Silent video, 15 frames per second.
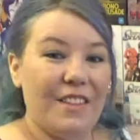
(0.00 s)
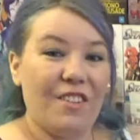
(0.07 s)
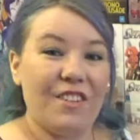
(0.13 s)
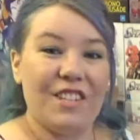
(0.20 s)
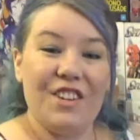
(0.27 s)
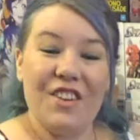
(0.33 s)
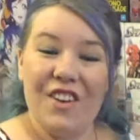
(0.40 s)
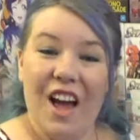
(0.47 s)
There
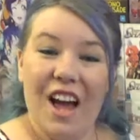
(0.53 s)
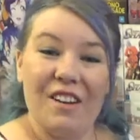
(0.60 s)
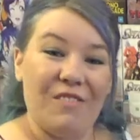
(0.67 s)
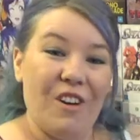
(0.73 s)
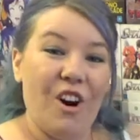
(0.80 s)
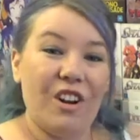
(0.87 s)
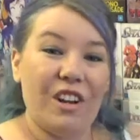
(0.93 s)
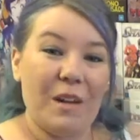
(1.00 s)
is a new line of
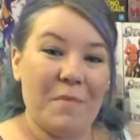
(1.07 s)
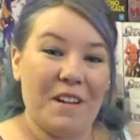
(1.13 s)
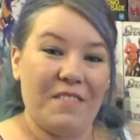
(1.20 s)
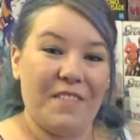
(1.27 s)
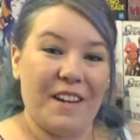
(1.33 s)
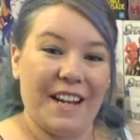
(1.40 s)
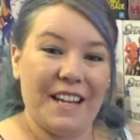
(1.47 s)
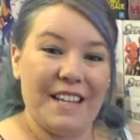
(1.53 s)
Hot Limit
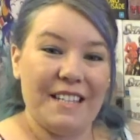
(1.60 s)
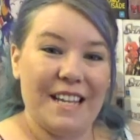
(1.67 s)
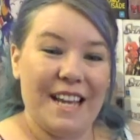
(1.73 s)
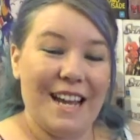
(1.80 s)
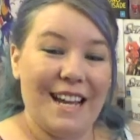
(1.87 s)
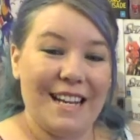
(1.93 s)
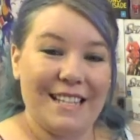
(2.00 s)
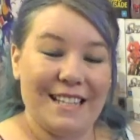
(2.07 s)
figures,
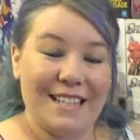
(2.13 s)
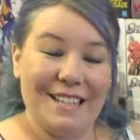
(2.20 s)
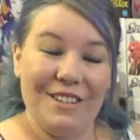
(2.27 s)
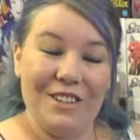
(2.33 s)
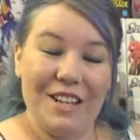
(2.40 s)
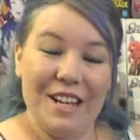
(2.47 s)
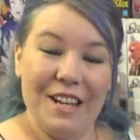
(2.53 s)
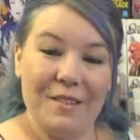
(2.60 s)
and they're
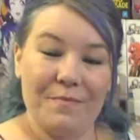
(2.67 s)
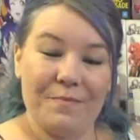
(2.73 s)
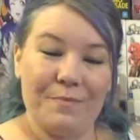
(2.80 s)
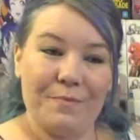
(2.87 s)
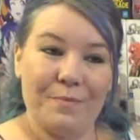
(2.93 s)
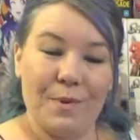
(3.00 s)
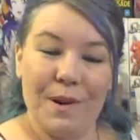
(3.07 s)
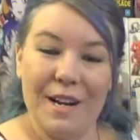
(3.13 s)
looking
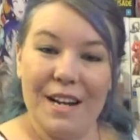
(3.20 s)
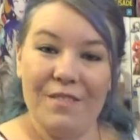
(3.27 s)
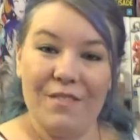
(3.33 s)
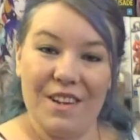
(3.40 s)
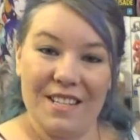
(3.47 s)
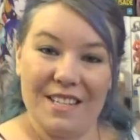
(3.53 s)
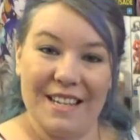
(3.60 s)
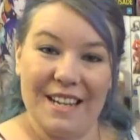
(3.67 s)
pretty
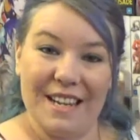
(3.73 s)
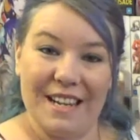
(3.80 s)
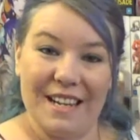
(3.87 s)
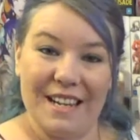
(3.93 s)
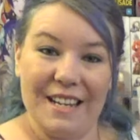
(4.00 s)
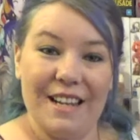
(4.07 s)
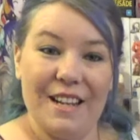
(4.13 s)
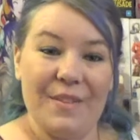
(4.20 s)
risky.
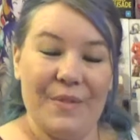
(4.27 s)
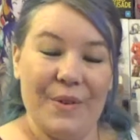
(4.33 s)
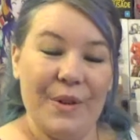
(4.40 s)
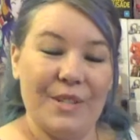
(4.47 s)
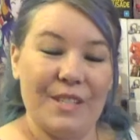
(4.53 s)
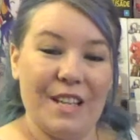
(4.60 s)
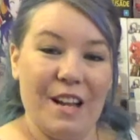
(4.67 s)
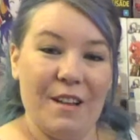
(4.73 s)

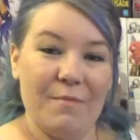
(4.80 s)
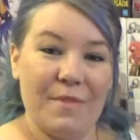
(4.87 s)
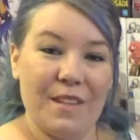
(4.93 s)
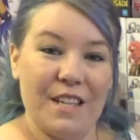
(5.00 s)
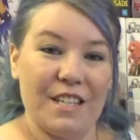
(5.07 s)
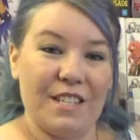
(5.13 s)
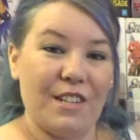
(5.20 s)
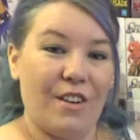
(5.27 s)
First up,
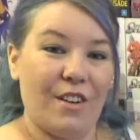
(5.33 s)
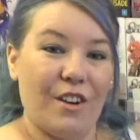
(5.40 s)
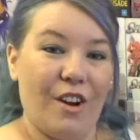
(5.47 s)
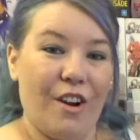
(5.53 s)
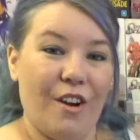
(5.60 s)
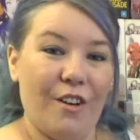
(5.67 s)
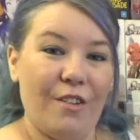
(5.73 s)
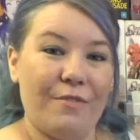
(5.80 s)
there's
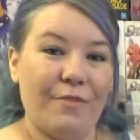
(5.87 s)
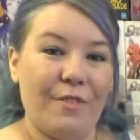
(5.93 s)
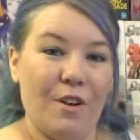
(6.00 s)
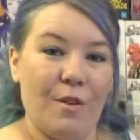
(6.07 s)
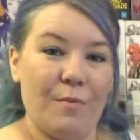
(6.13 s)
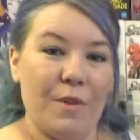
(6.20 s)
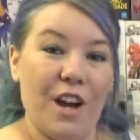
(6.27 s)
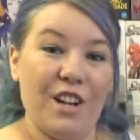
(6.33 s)
Sonoko
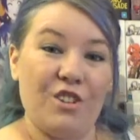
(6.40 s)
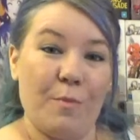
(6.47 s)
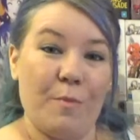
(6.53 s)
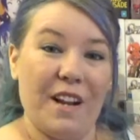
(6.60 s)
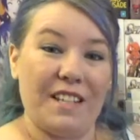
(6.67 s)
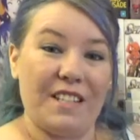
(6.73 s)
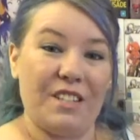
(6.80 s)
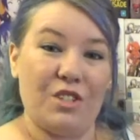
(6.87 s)
from Nitro
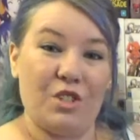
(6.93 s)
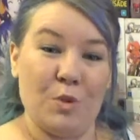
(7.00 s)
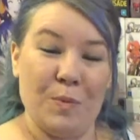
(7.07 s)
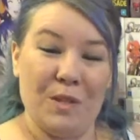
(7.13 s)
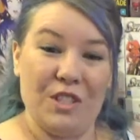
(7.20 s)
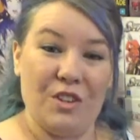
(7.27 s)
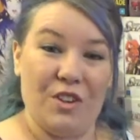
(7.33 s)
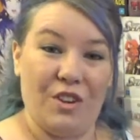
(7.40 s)
Plus's
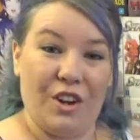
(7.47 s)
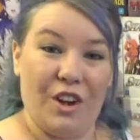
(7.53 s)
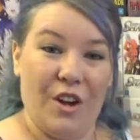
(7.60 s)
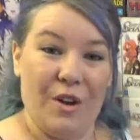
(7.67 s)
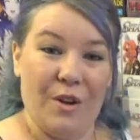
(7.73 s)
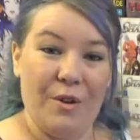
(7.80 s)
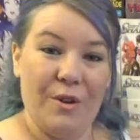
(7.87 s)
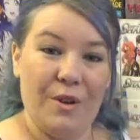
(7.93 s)
Super
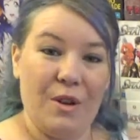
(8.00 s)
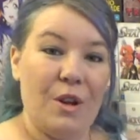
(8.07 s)
Sonoko.